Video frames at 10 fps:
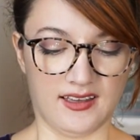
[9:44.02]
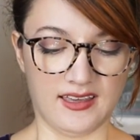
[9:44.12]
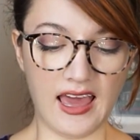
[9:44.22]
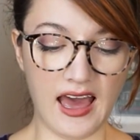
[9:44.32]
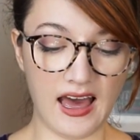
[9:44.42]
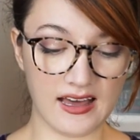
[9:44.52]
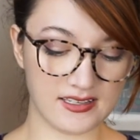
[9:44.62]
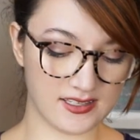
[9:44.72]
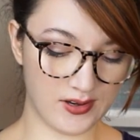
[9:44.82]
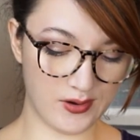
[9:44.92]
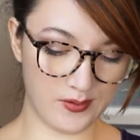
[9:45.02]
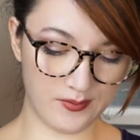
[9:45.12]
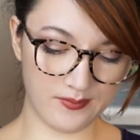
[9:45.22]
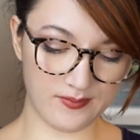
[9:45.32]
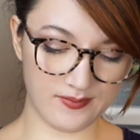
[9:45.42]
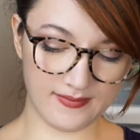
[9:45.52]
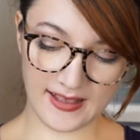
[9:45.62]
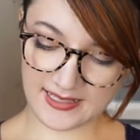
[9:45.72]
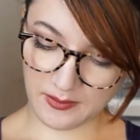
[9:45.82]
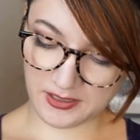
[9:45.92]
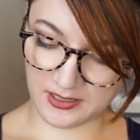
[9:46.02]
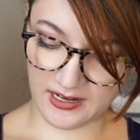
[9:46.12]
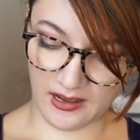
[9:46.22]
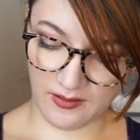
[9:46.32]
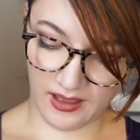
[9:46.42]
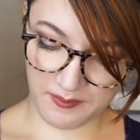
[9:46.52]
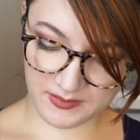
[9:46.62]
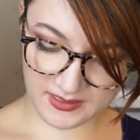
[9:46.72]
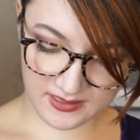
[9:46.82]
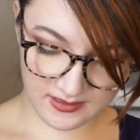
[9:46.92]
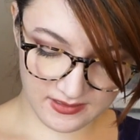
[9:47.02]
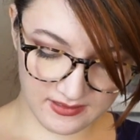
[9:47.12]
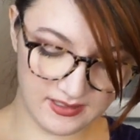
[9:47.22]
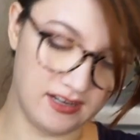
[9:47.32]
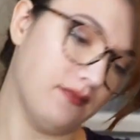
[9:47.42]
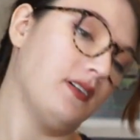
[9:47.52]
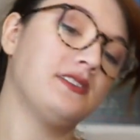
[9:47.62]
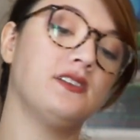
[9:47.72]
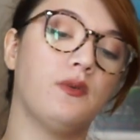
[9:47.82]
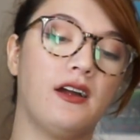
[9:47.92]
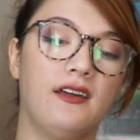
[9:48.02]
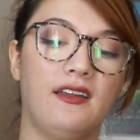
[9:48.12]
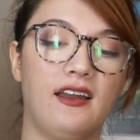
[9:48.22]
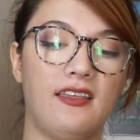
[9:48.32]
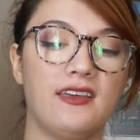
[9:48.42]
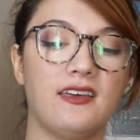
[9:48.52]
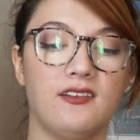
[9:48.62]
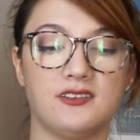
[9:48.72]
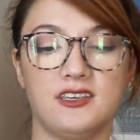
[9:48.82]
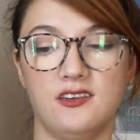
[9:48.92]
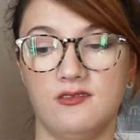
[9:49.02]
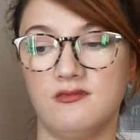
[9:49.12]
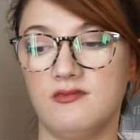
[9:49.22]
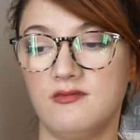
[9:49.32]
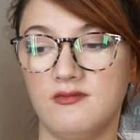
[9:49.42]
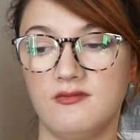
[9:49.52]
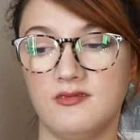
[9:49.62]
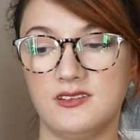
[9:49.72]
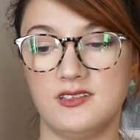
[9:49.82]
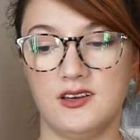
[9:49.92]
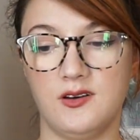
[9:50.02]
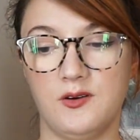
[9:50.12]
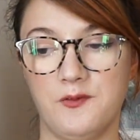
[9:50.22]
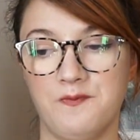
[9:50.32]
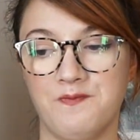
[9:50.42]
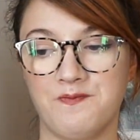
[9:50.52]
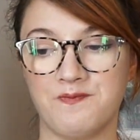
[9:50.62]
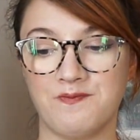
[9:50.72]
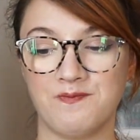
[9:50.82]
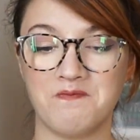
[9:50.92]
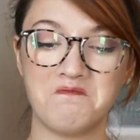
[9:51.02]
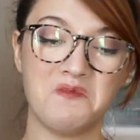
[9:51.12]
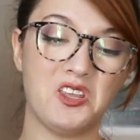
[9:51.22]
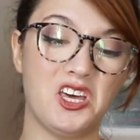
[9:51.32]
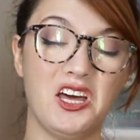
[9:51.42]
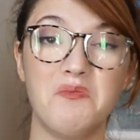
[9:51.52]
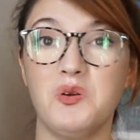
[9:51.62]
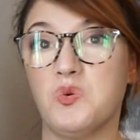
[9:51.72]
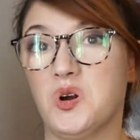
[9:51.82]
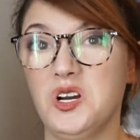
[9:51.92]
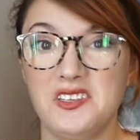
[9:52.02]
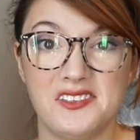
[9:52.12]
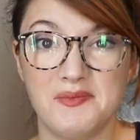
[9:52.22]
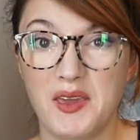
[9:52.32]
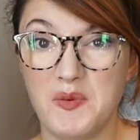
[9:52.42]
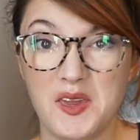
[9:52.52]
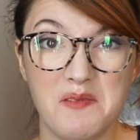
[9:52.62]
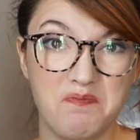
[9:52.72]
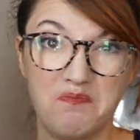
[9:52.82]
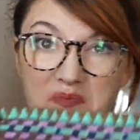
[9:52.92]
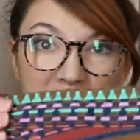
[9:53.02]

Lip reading: Yeah, so that's how it turned out. I'm still, you know, I'll still wear it and I think it looks cute. So could be worse maybe.